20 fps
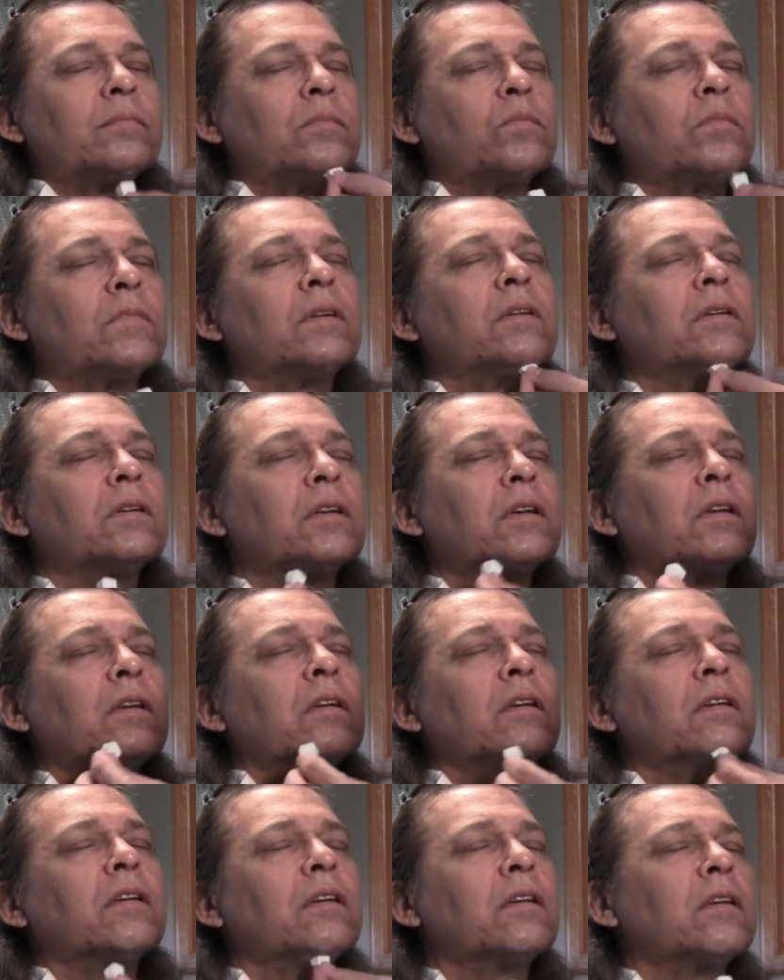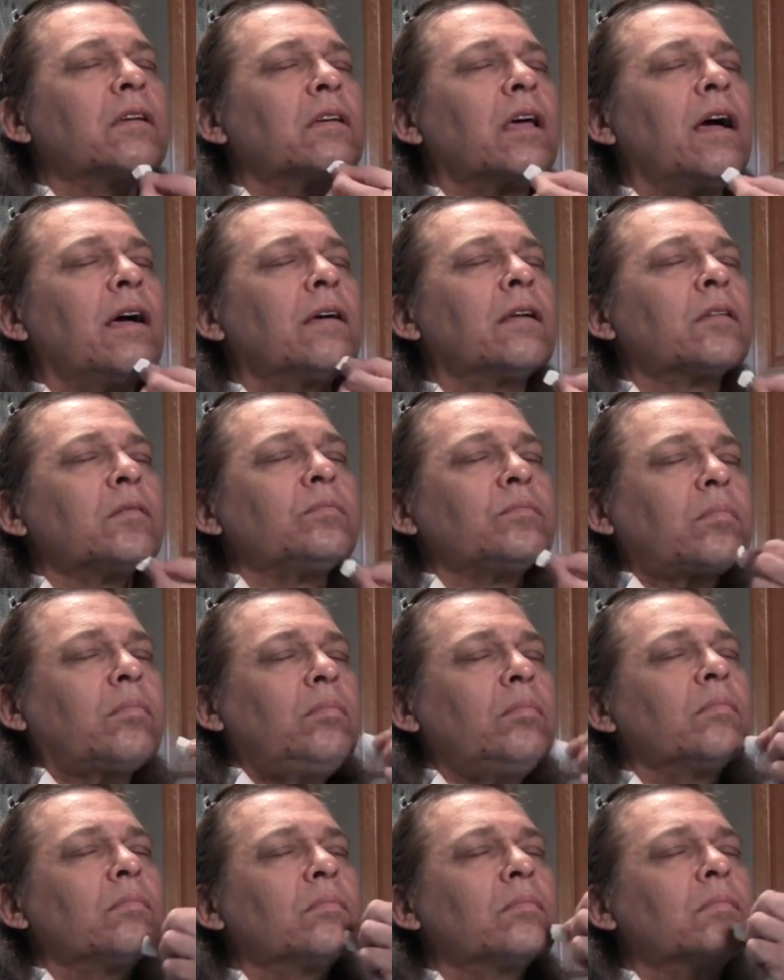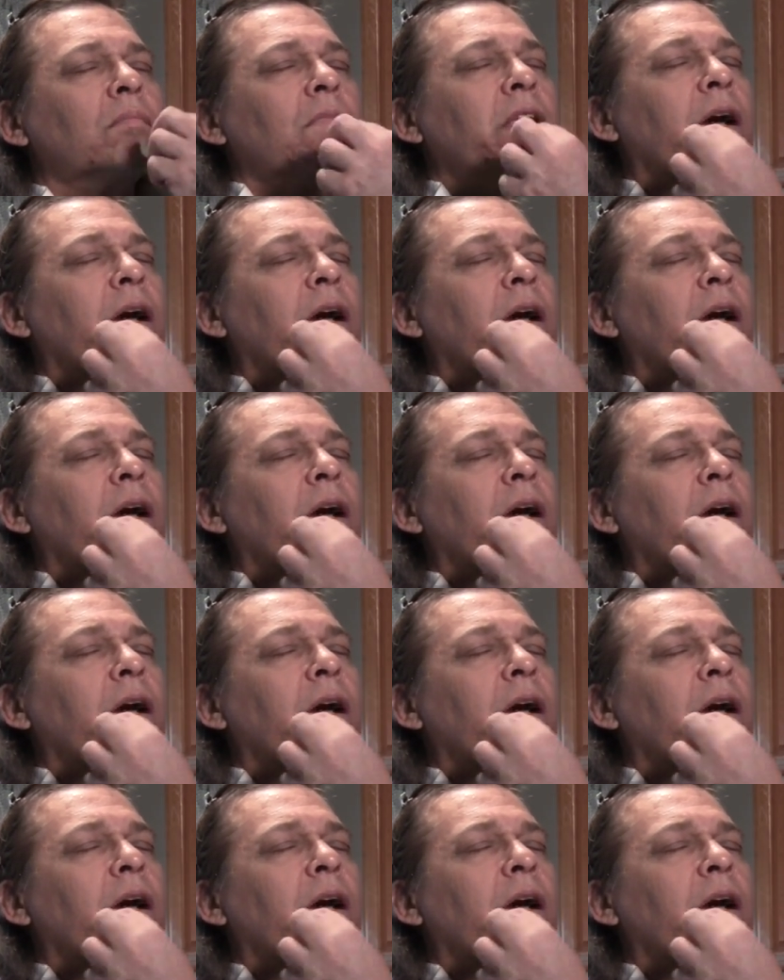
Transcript: makes makes everything stick better.